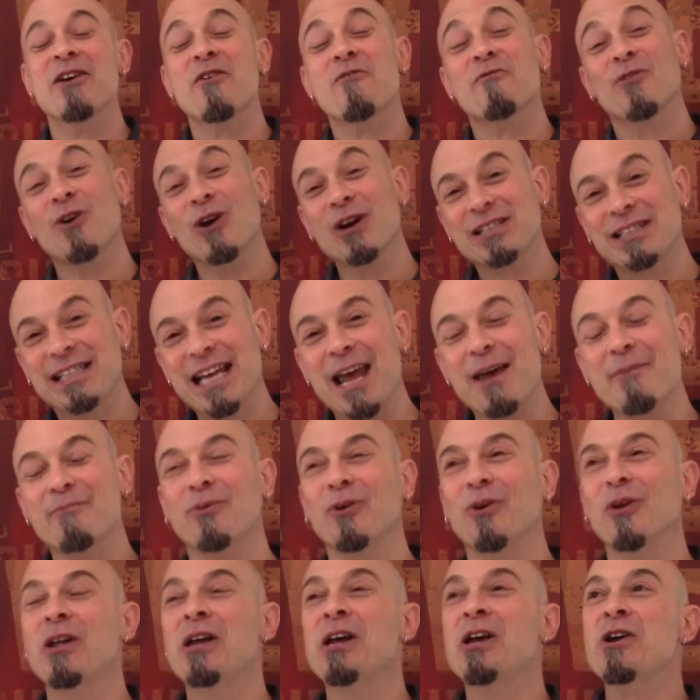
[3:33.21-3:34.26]
For
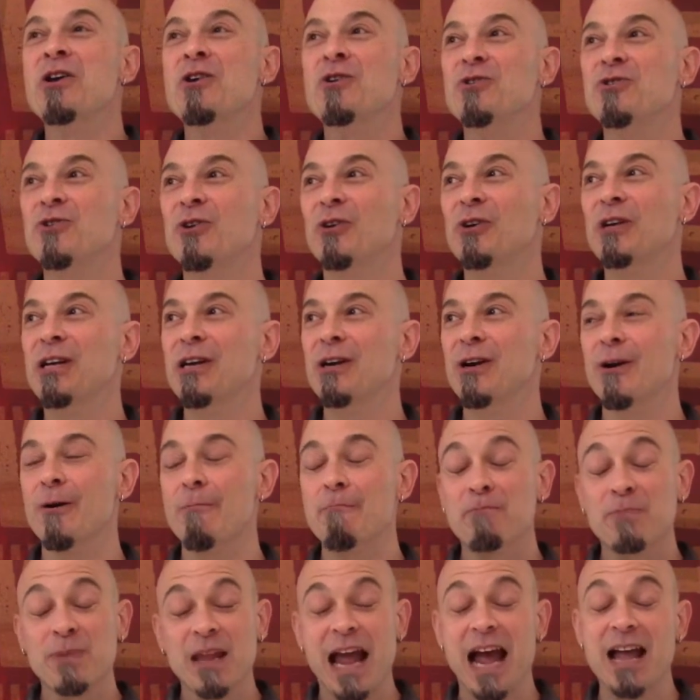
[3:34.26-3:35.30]
example, you'll
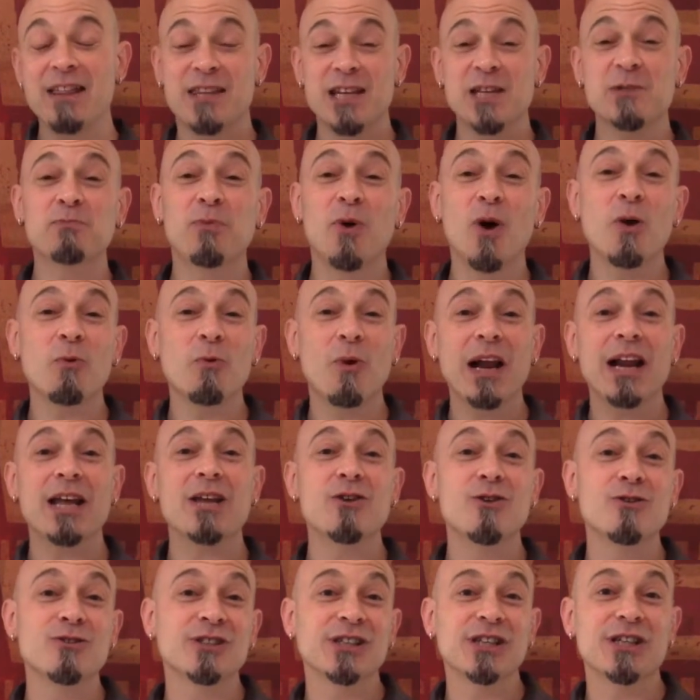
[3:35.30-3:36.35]
hear, at this point, what I
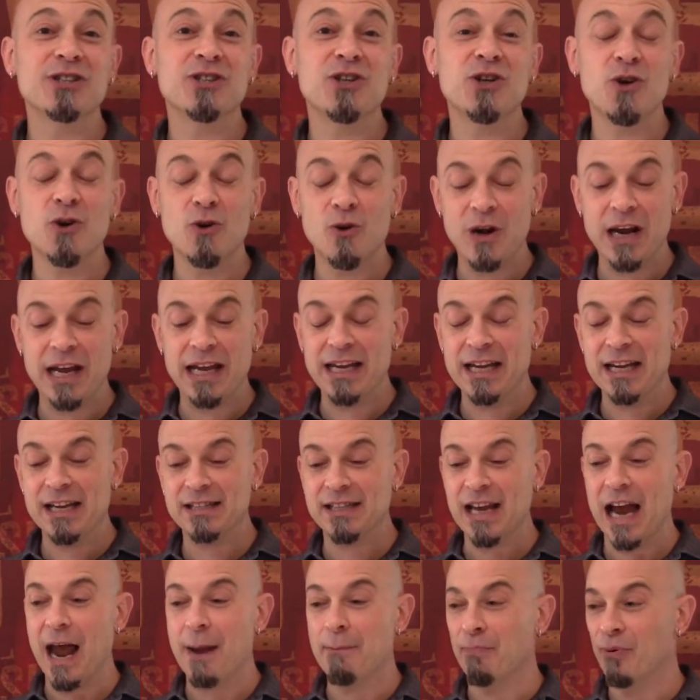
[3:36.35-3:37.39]
usually do is
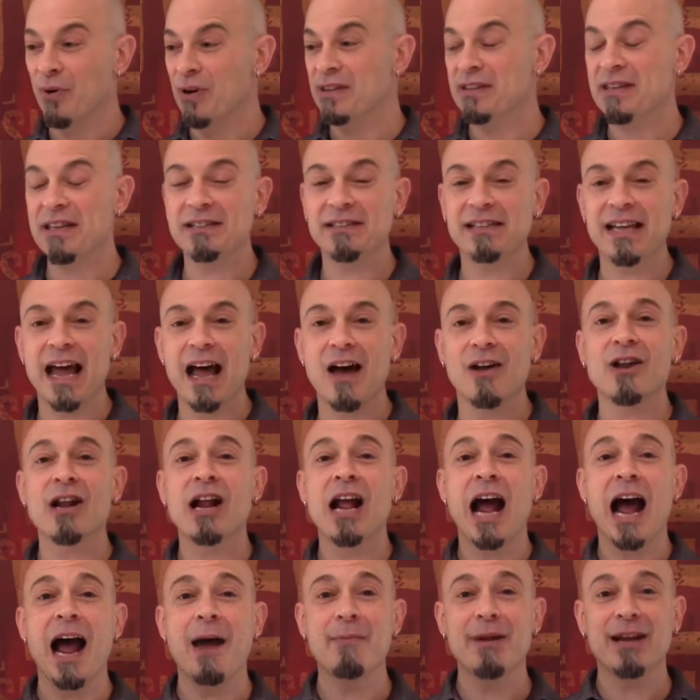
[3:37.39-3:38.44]
I print this out,
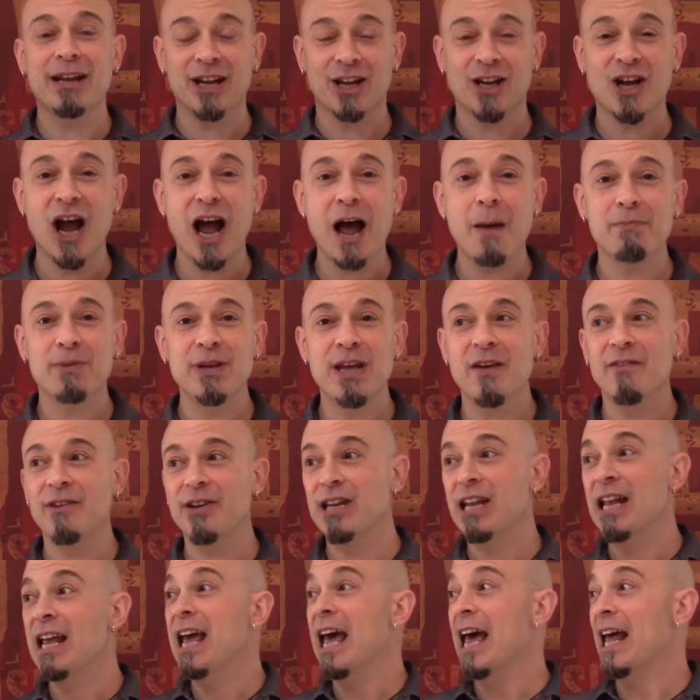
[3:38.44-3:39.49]
I make a copy of
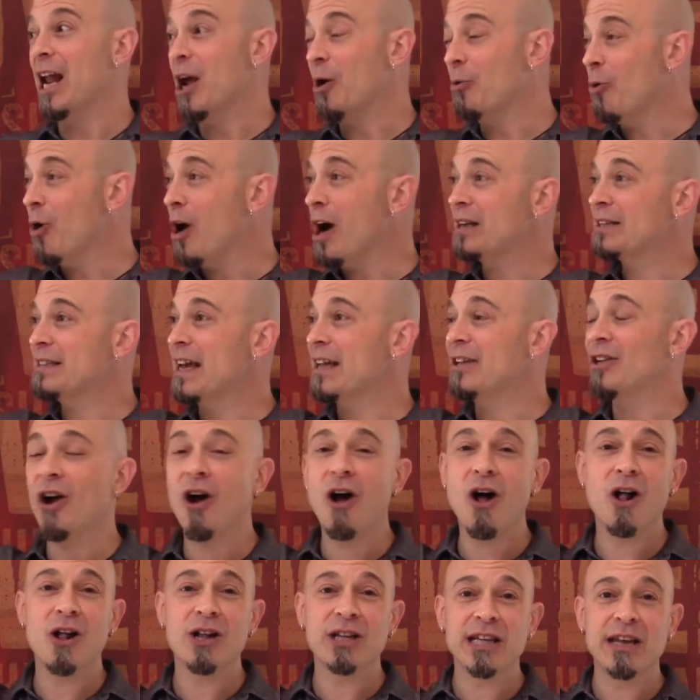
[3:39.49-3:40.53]
it, and I walk down the
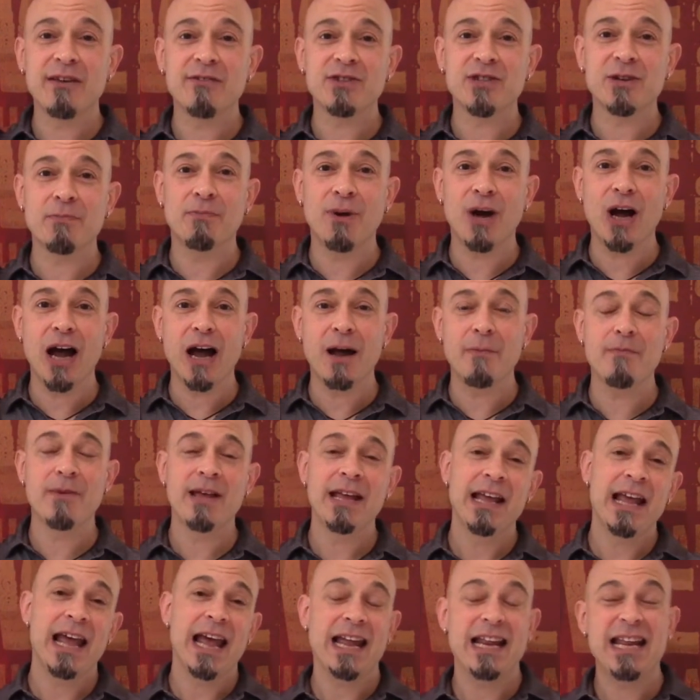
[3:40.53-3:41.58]
hall and give it to Bob,
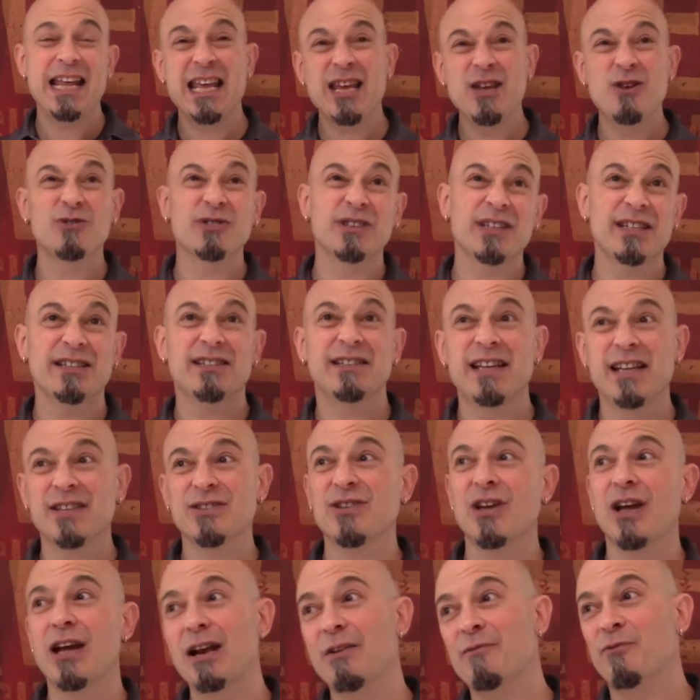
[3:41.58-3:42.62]
and he usually sits
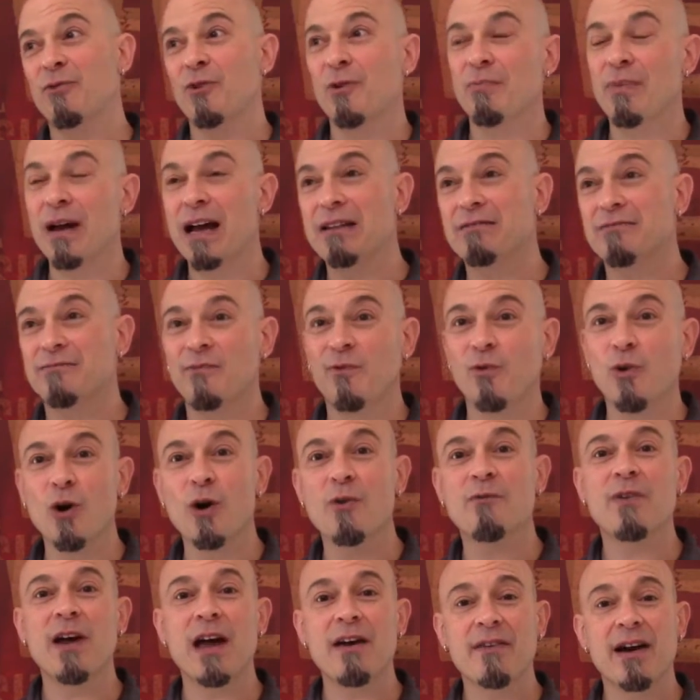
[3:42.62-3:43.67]
on it for about 4 or
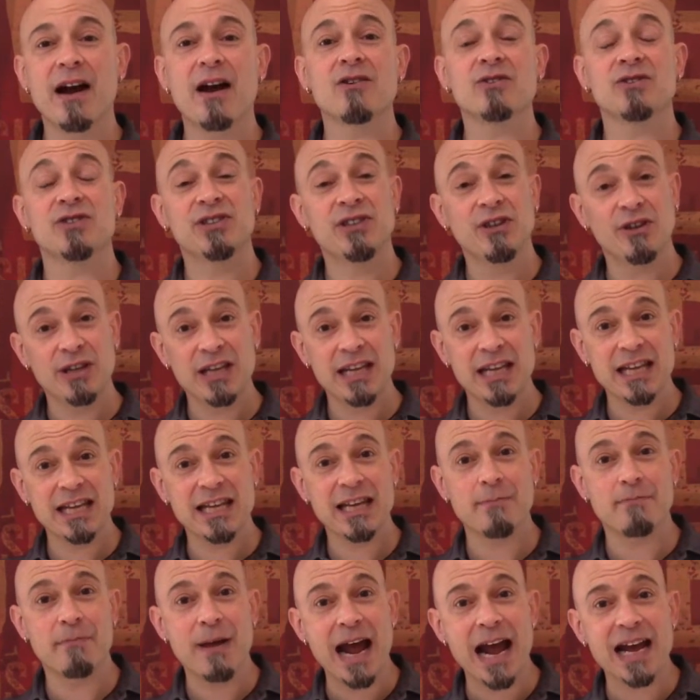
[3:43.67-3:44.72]
5 hours until he can
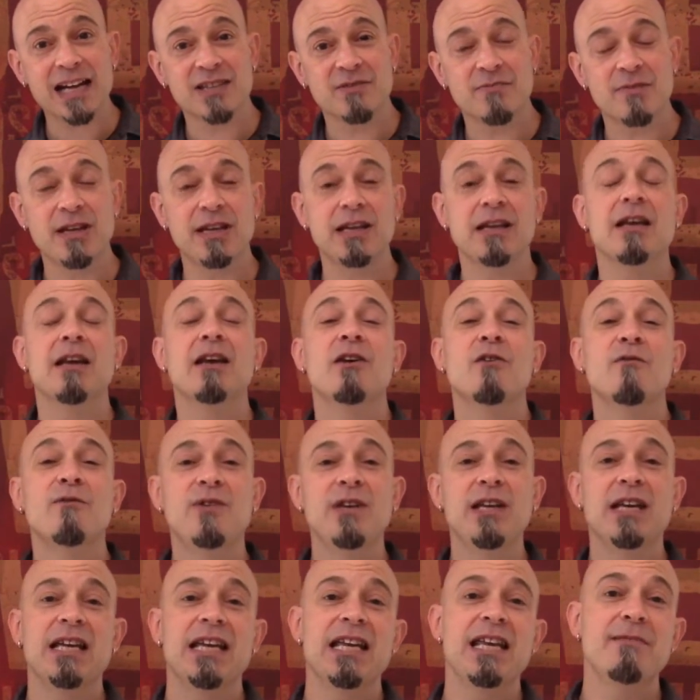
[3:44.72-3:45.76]
get back to me
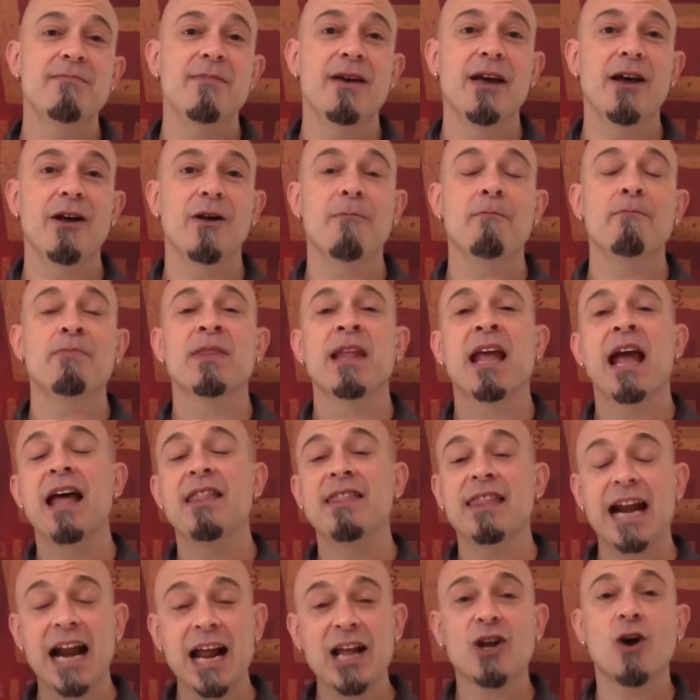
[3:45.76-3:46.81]
via email, and
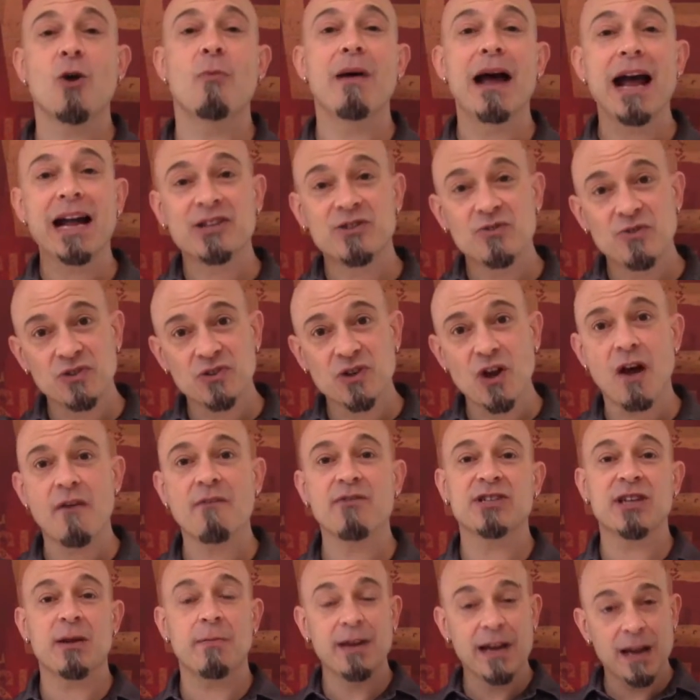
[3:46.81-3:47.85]
then I go back to his
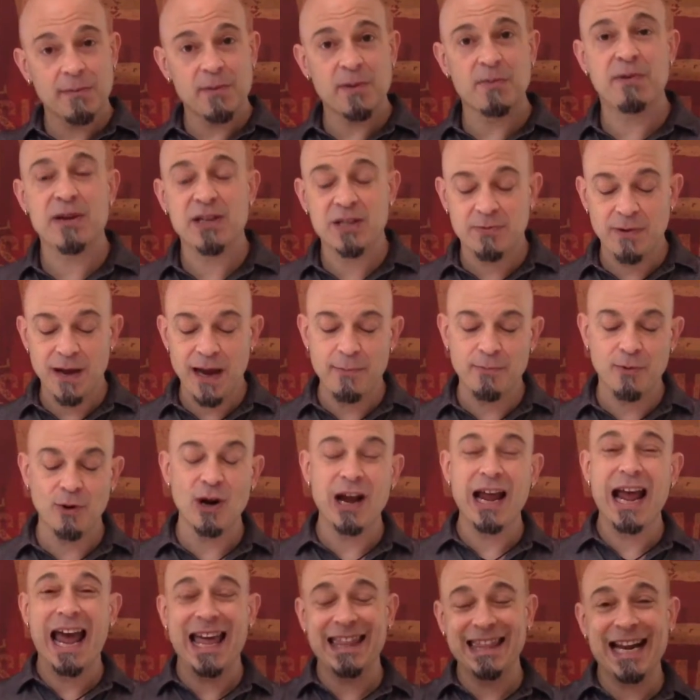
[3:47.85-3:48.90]
office, I pick up the piece of paper,
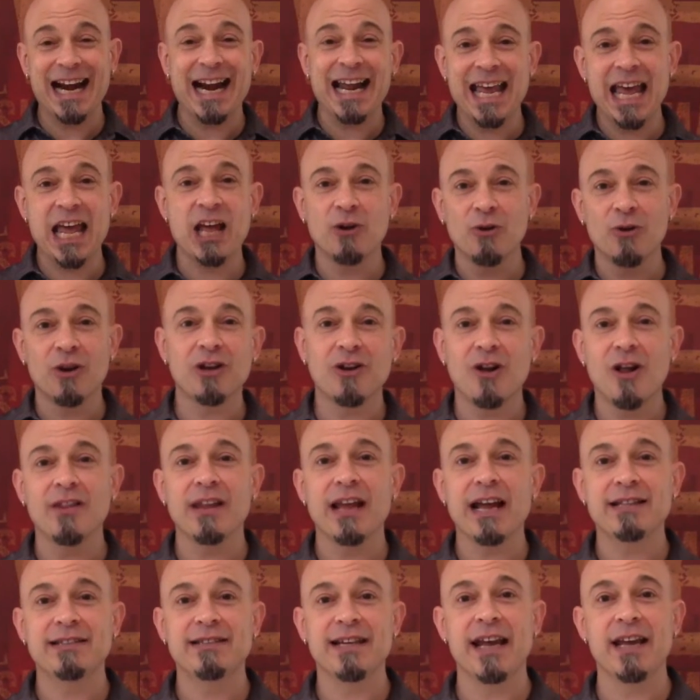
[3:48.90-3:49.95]
and then I enter in all
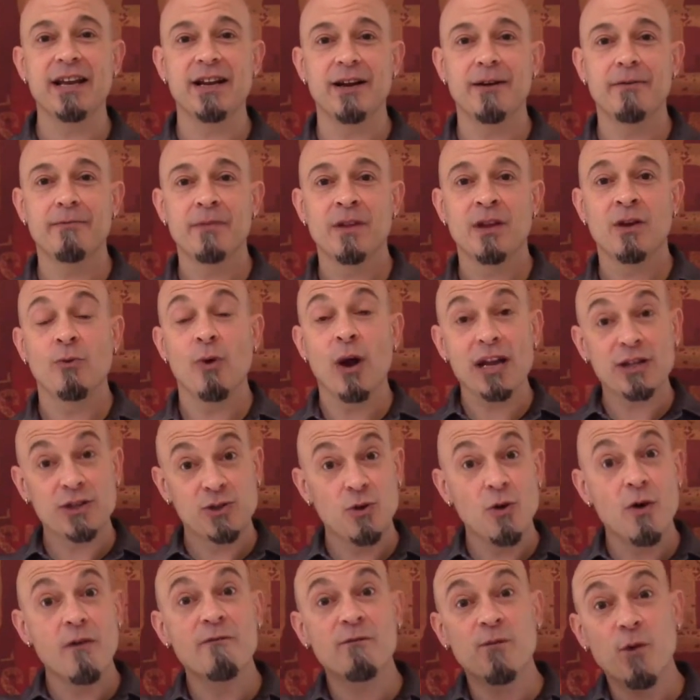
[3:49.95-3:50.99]
that data, right,
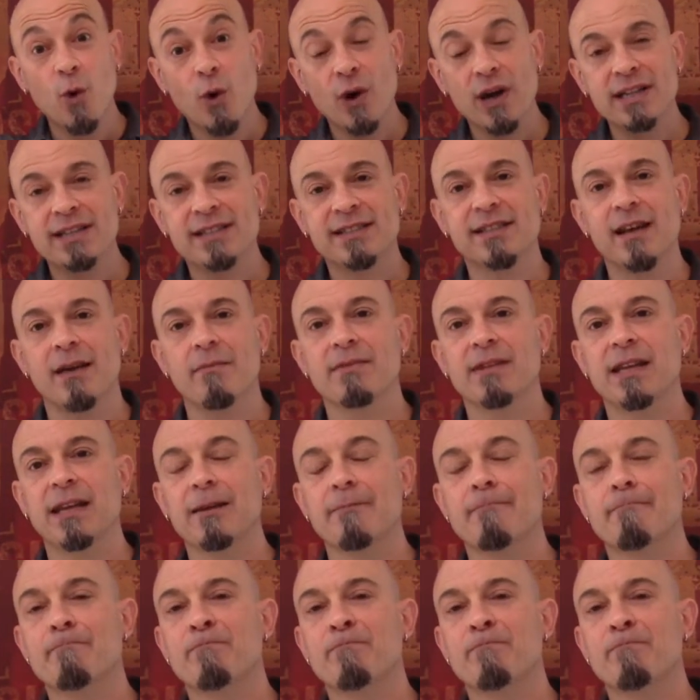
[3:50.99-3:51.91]
to avoid something.